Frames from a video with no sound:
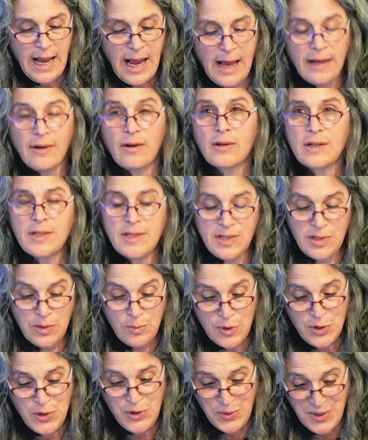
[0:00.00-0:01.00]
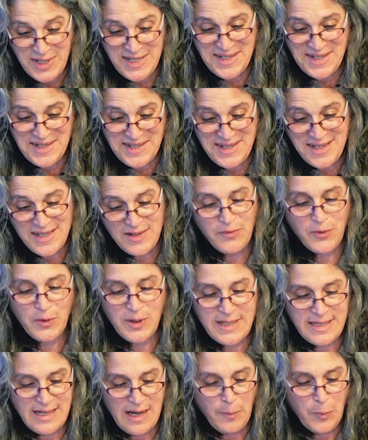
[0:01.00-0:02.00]
and our consumer choices, for
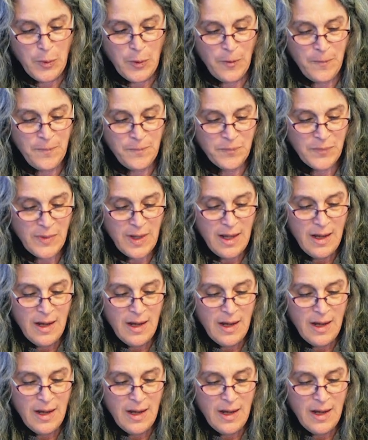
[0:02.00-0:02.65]
example.